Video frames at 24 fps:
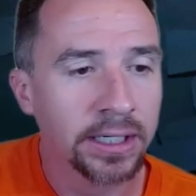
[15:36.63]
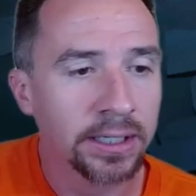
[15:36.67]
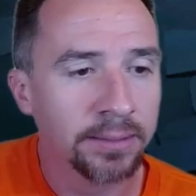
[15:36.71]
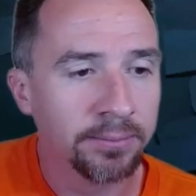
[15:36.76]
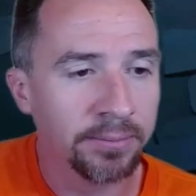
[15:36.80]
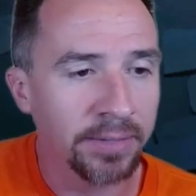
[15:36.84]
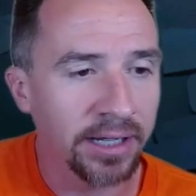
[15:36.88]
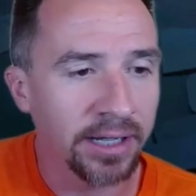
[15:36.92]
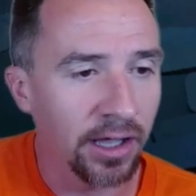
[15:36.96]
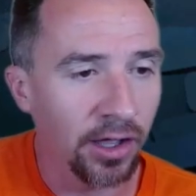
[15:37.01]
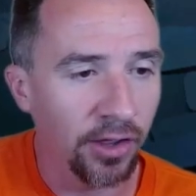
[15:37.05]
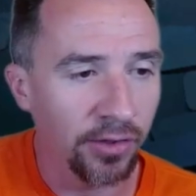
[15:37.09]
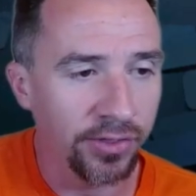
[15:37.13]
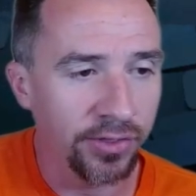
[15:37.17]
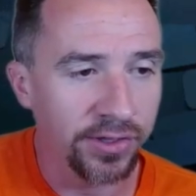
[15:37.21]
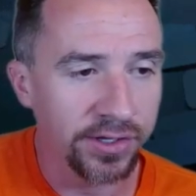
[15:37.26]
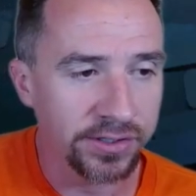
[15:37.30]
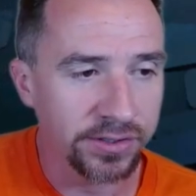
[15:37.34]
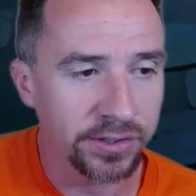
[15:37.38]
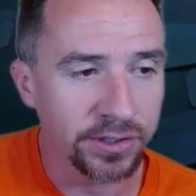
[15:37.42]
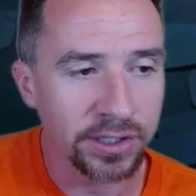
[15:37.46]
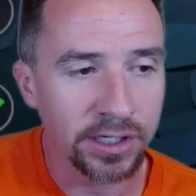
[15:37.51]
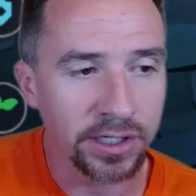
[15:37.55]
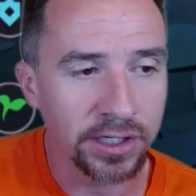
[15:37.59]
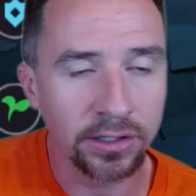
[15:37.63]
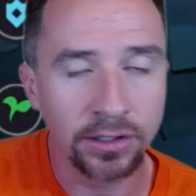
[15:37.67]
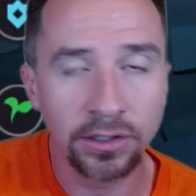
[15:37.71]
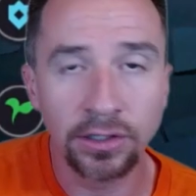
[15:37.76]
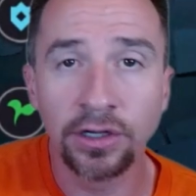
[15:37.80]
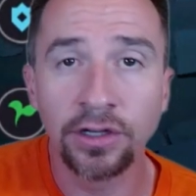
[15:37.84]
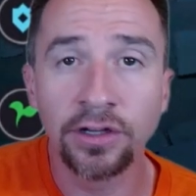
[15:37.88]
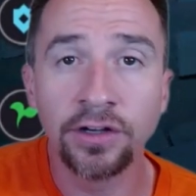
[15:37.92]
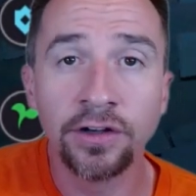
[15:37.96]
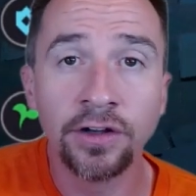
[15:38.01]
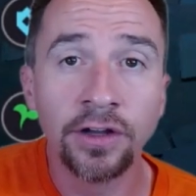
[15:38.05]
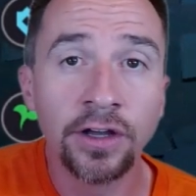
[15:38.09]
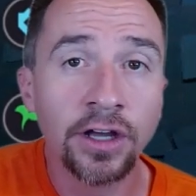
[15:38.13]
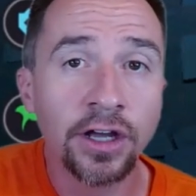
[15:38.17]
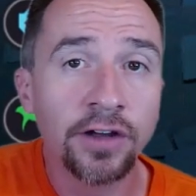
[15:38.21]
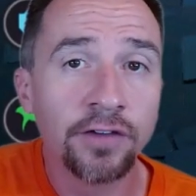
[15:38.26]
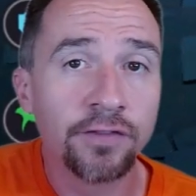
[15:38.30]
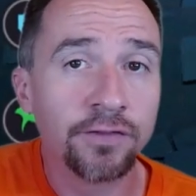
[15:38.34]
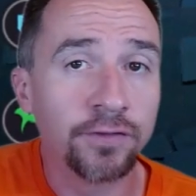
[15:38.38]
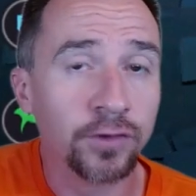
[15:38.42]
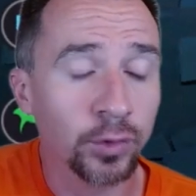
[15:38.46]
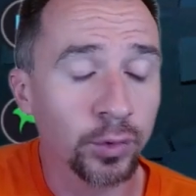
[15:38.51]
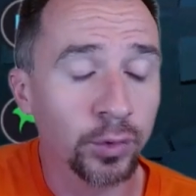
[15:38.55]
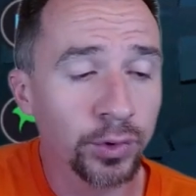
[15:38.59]
My health is looking good.
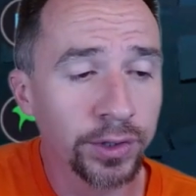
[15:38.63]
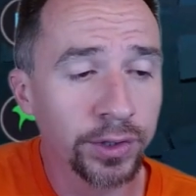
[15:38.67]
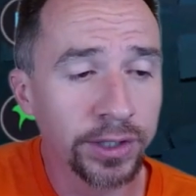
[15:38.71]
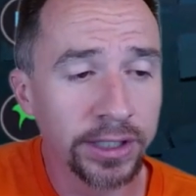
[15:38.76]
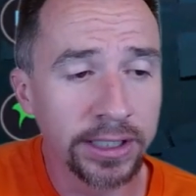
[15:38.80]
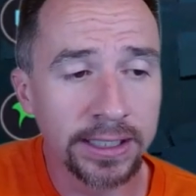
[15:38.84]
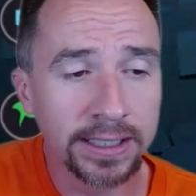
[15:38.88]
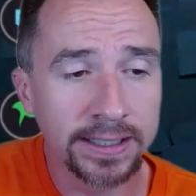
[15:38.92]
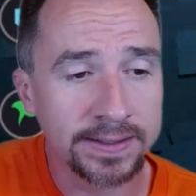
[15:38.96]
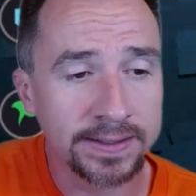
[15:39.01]
Ferulia's